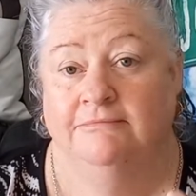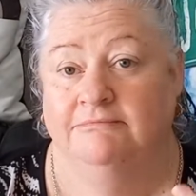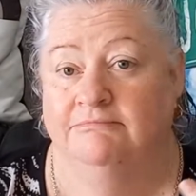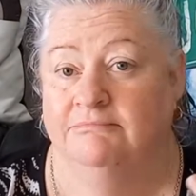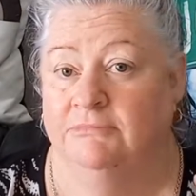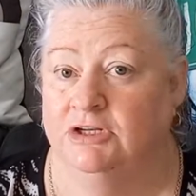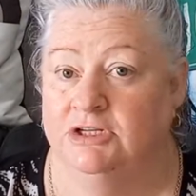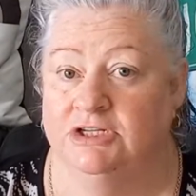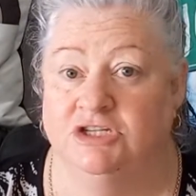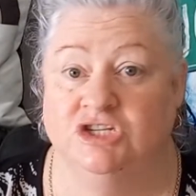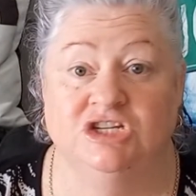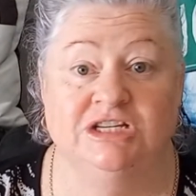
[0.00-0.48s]

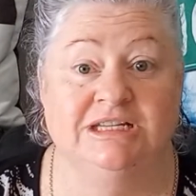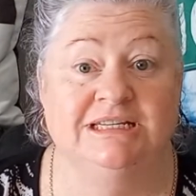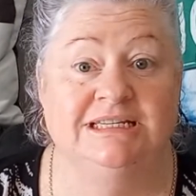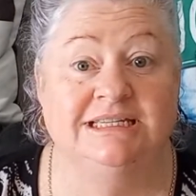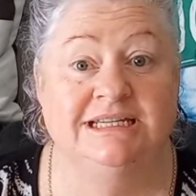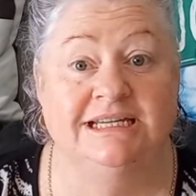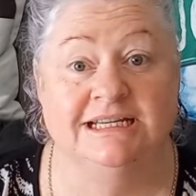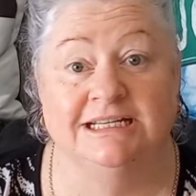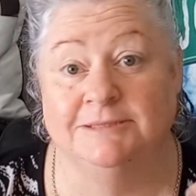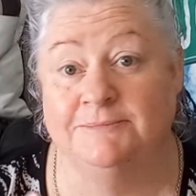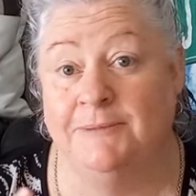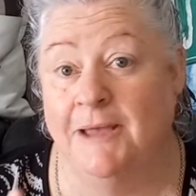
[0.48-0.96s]

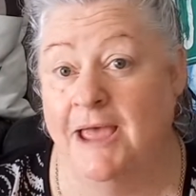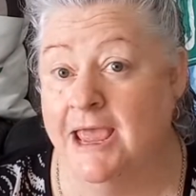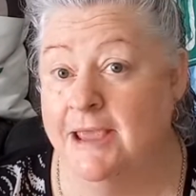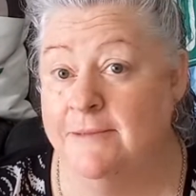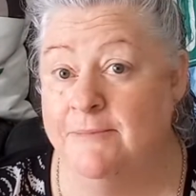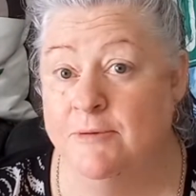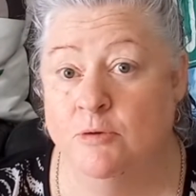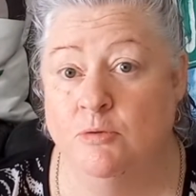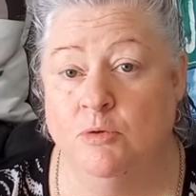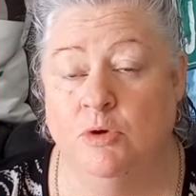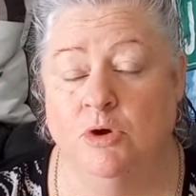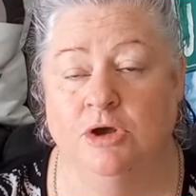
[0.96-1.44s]
logistics,
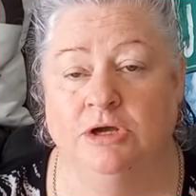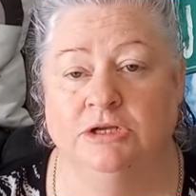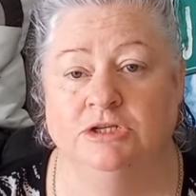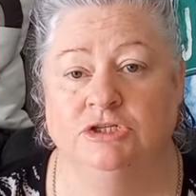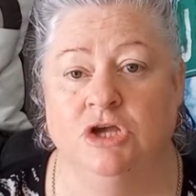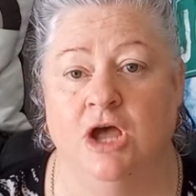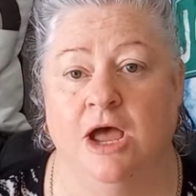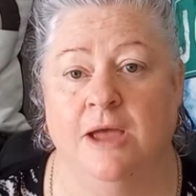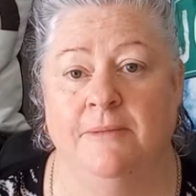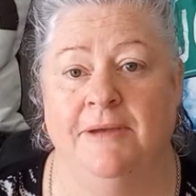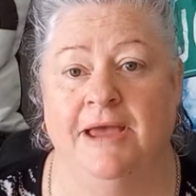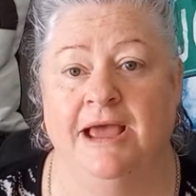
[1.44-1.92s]
paperwork
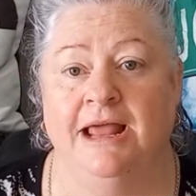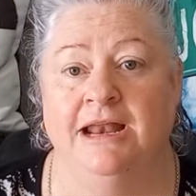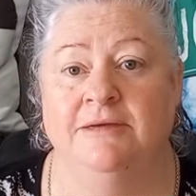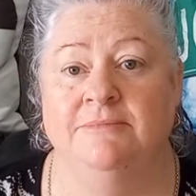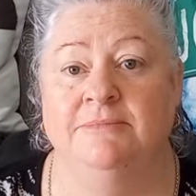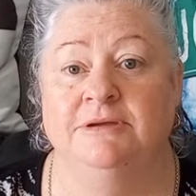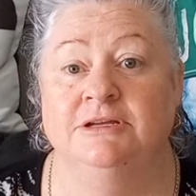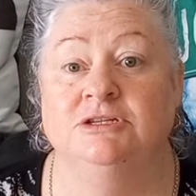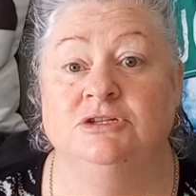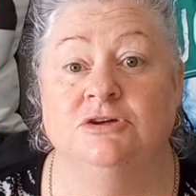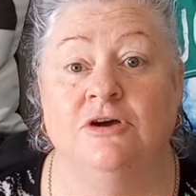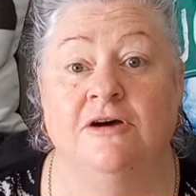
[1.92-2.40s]
type
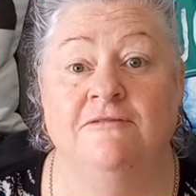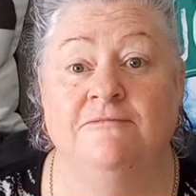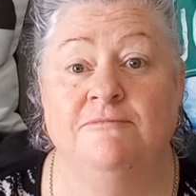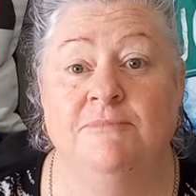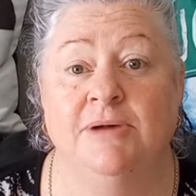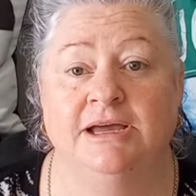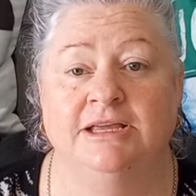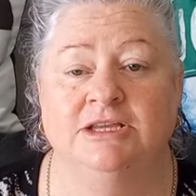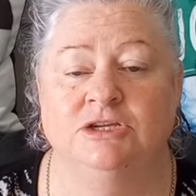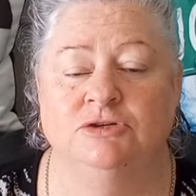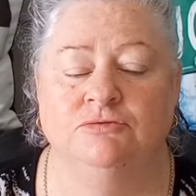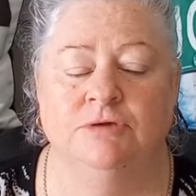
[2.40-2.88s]
element of
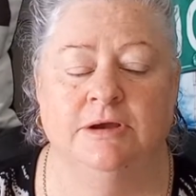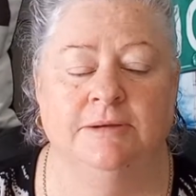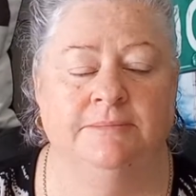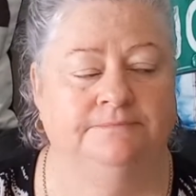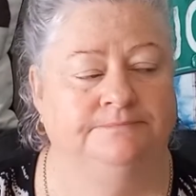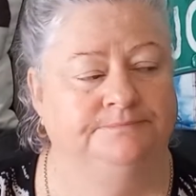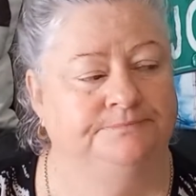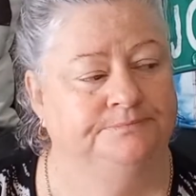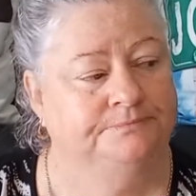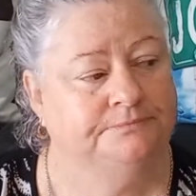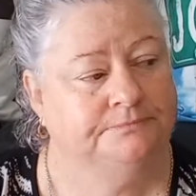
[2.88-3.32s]
my trip